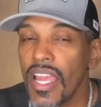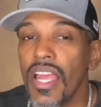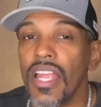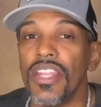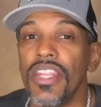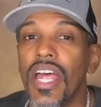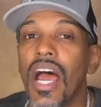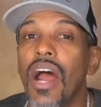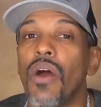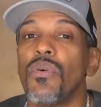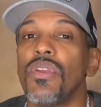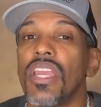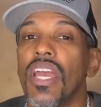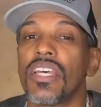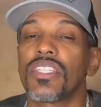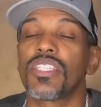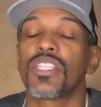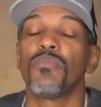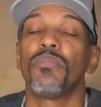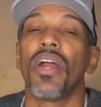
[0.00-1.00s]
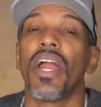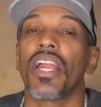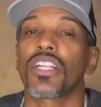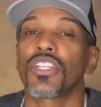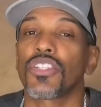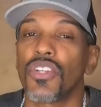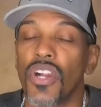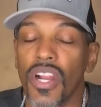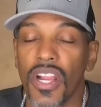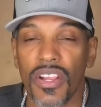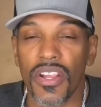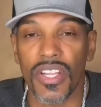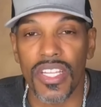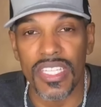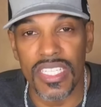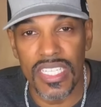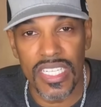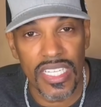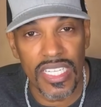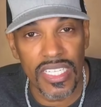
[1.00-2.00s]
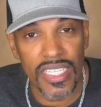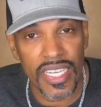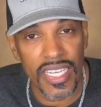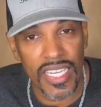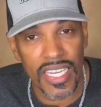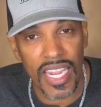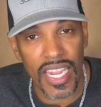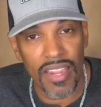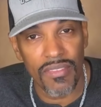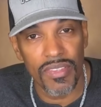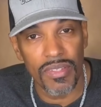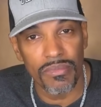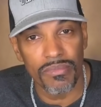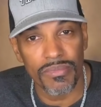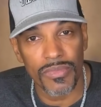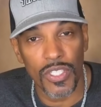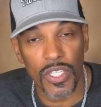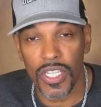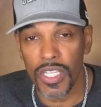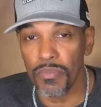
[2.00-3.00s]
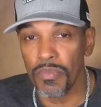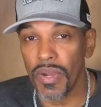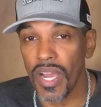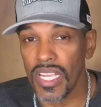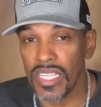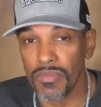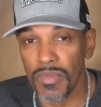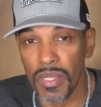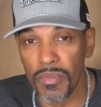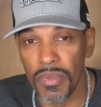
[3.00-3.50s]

now he has to backtrack on his deal that he gave them. Could possibly